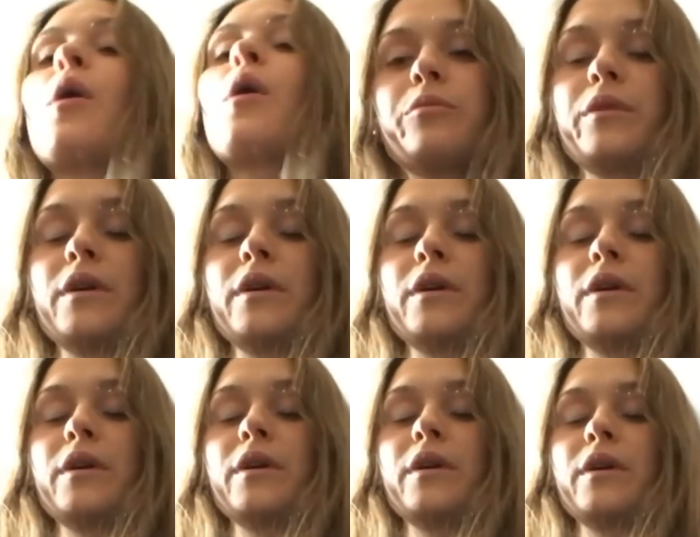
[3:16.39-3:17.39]
It's
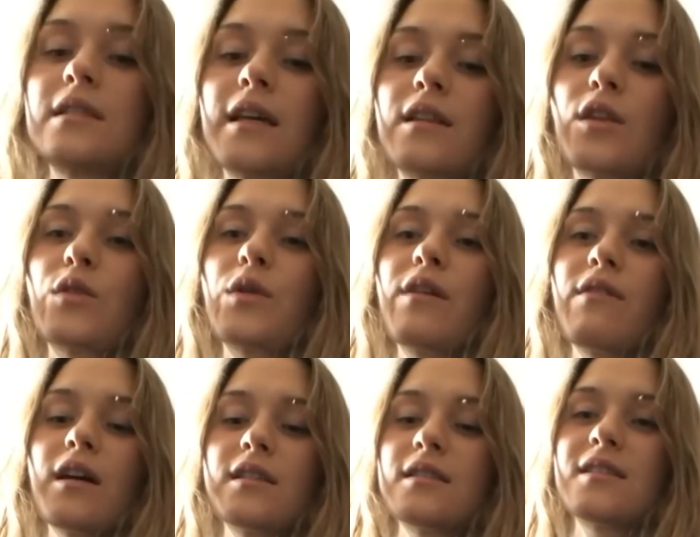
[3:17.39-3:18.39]
it's just like the three of
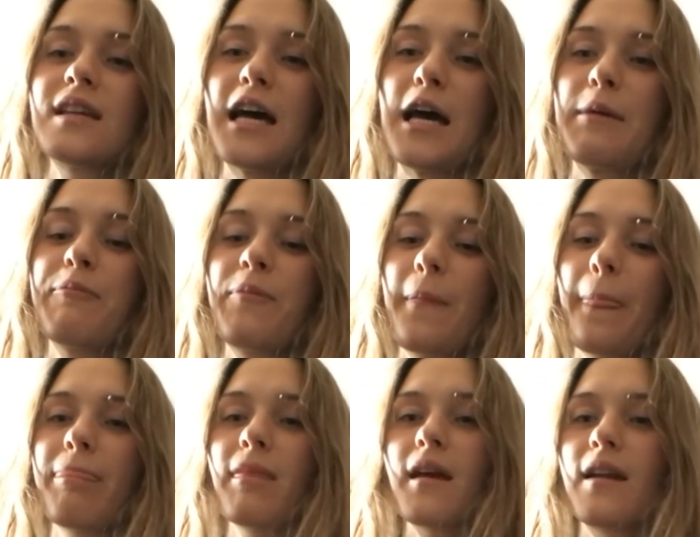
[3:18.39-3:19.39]
us, um,
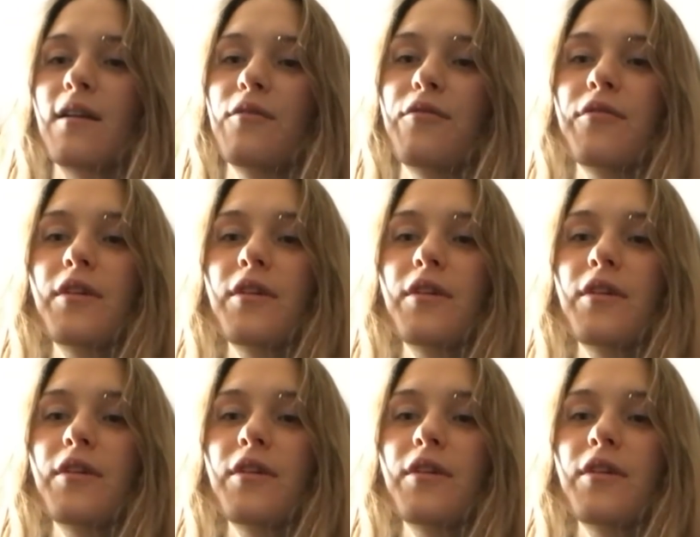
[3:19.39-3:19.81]
kind of